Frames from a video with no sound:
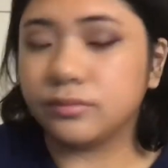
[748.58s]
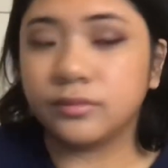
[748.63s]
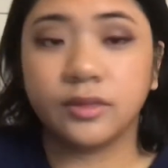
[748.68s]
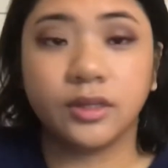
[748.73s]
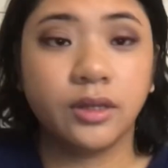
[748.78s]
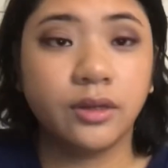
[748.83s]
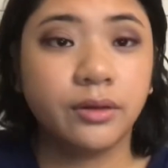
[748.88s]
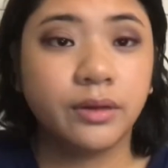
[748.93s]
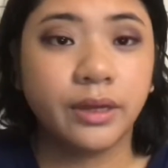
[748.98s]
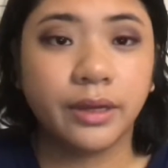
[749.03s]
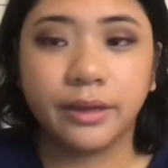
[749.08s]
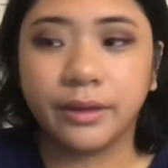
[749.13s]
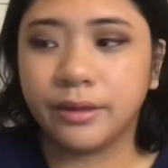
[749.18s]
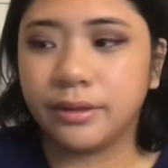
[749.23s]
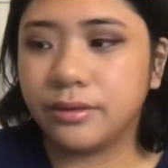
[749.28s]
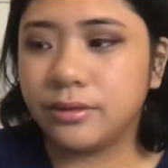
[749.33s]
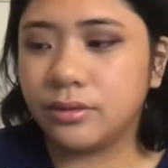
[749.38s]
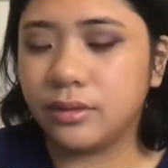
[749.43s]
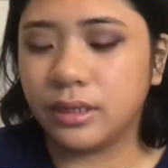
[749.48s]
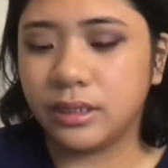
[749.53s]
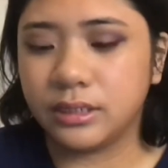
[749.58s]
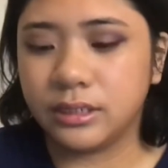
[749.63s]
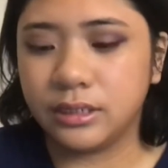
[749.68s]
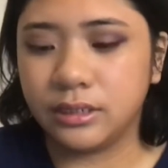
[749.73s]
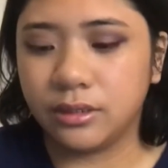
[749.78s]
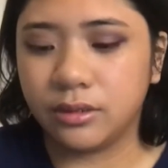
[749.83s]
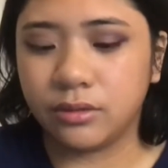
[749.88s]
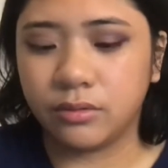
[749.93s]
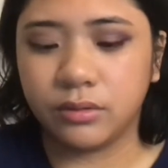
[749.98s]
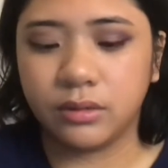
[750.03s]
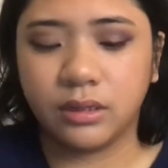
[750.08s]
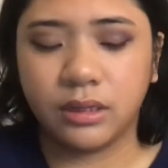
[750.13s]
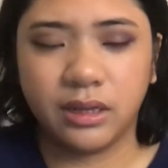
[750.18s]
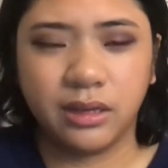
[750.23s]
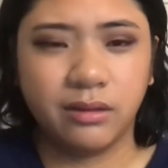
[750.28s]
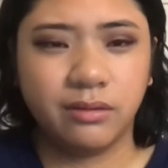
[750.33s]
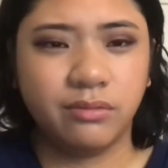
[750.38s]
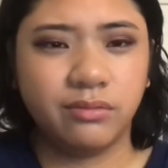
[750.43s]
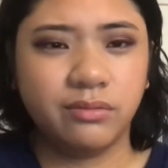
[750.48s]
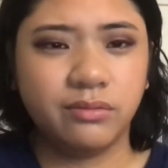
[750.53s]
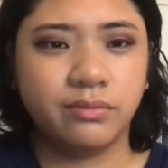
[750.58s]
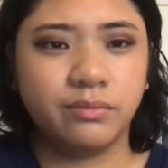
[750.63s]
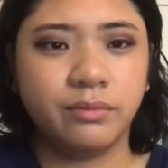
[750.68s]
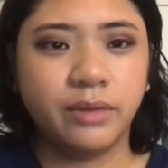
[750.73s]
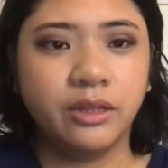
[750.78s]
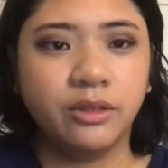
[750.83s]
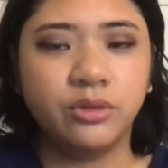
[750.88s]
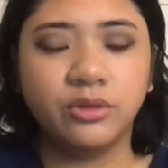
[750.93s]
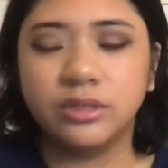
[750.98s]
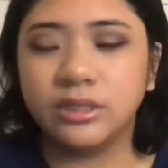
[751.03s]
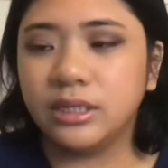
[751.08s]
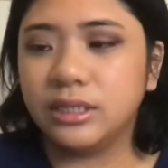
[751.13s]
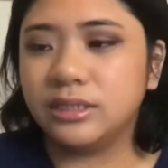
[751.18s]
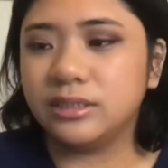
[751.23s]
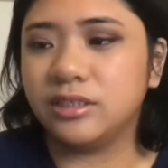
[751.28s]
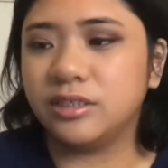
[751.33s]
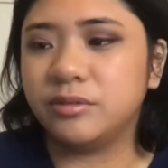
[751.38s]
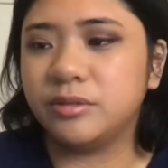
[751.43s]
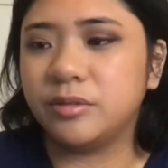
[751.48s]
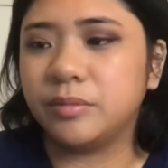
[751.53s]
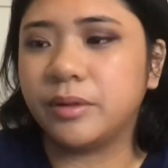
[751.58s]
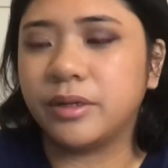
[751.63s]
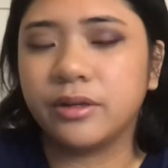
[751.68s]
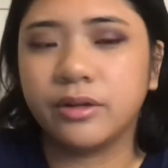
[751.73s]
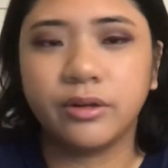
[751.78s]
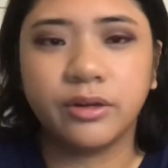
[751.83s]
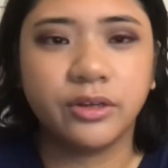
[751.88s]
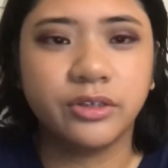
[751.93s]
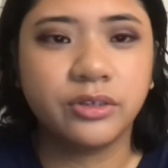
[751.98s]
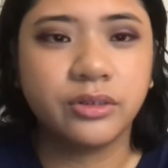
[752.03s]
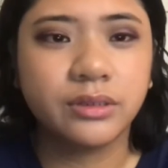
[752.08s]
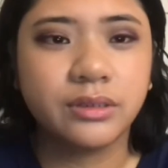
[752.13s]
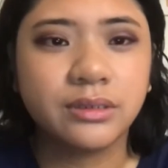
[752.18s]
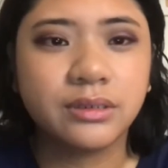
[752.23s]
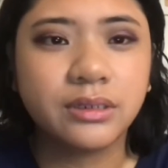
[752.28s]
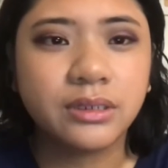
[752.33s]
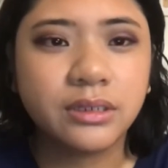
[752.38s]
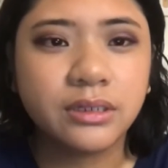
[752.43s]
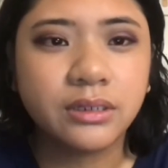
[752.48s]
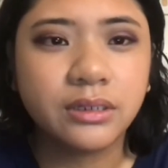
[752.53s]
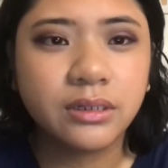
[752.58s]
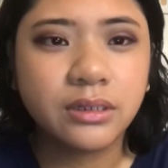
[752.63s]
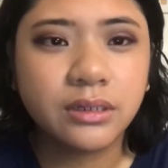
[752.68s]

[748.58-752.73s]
Okay, so that's the other one. I might use it as lips, but I don't know. As you can see,